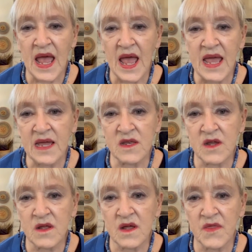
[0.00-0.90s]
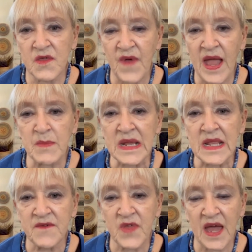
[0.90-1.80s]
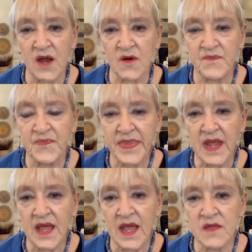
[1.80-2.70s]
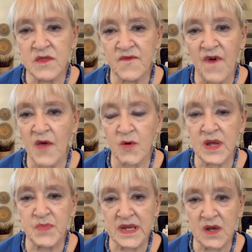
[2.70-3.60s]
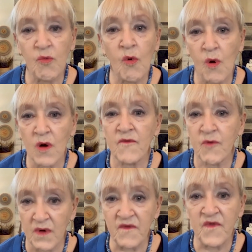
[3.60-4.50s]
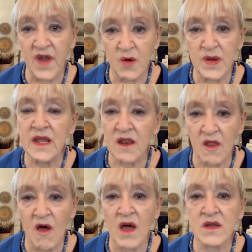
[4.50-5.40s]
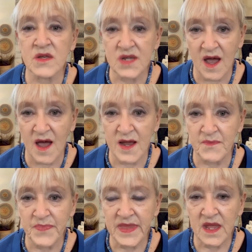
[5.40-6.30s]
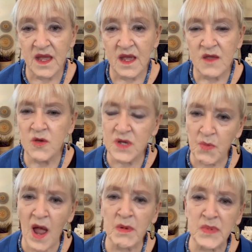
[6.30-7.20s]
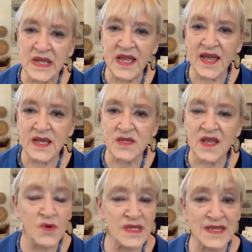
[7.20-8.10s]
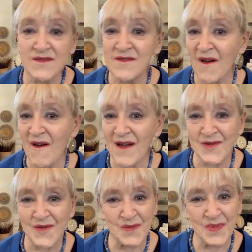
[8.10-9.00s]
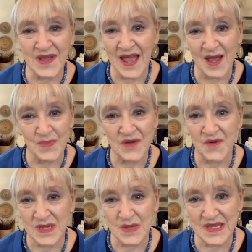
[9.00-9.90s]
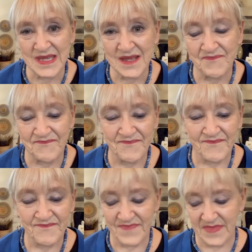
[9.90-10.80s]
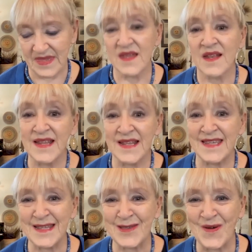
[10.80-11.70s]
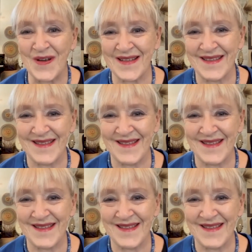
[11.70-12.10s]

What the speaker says: And the family lived there. and the father had been at war for a very long time. You can probably guess it was not going to be a happy Christmas. Let's get started.